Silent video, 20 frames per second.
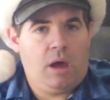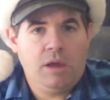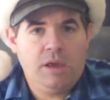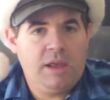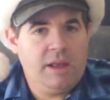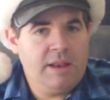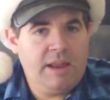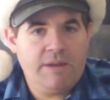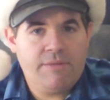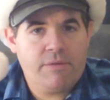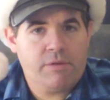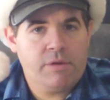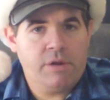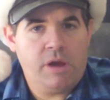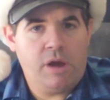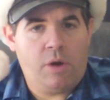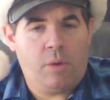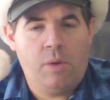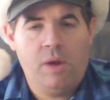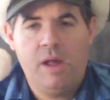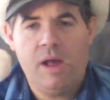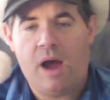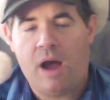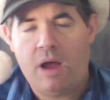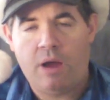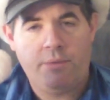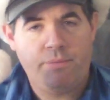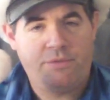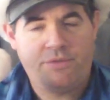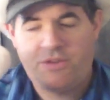You never know.
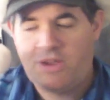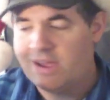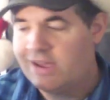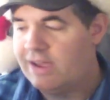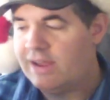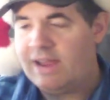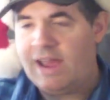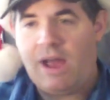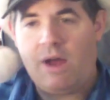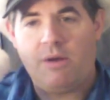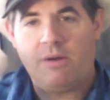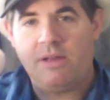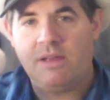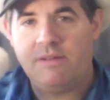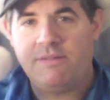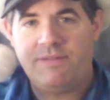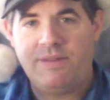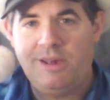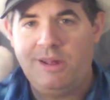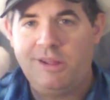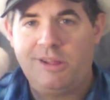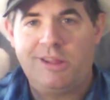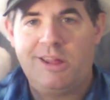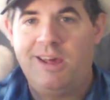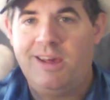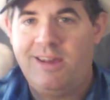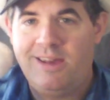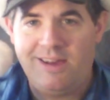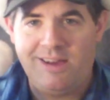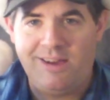Check it out. If
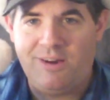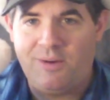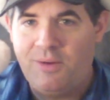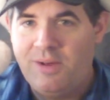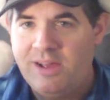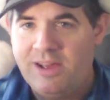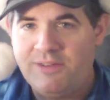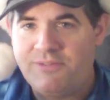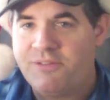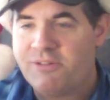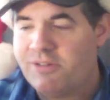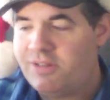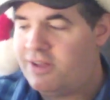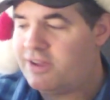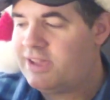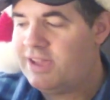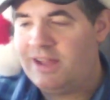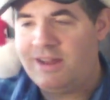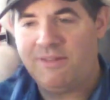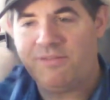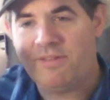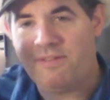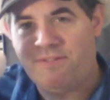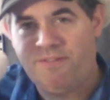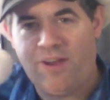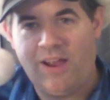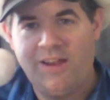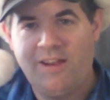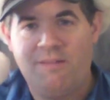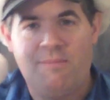he's, if you're lucky enough to
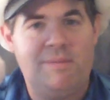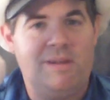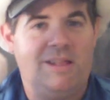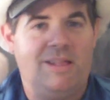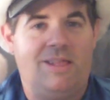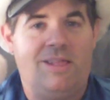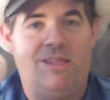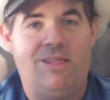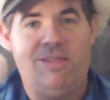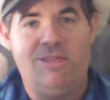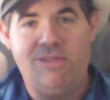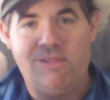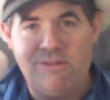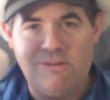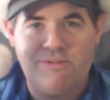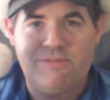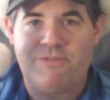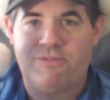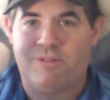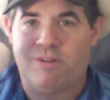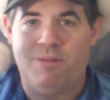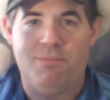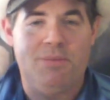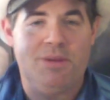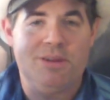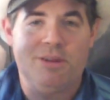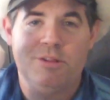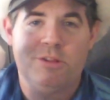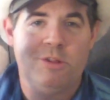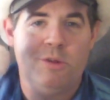find him, look for him
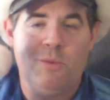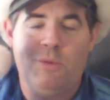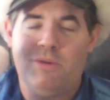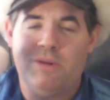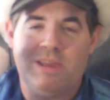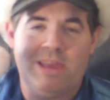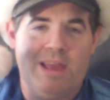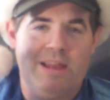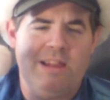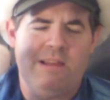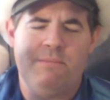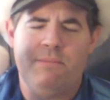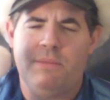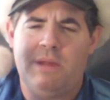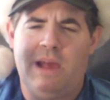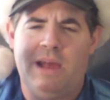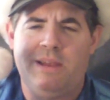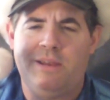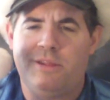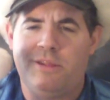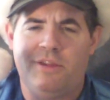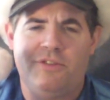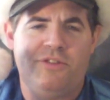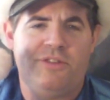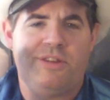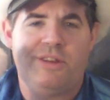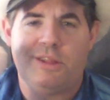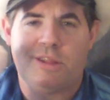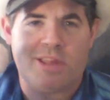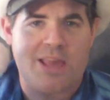because you will get him at such a
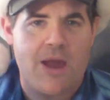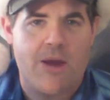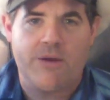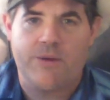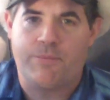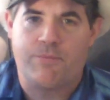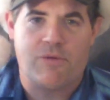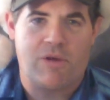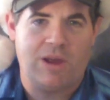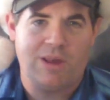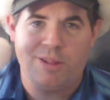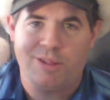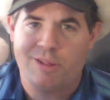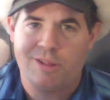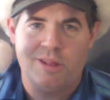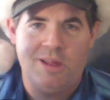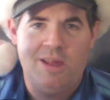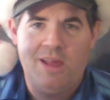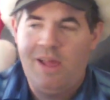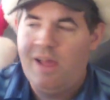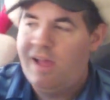discounted price.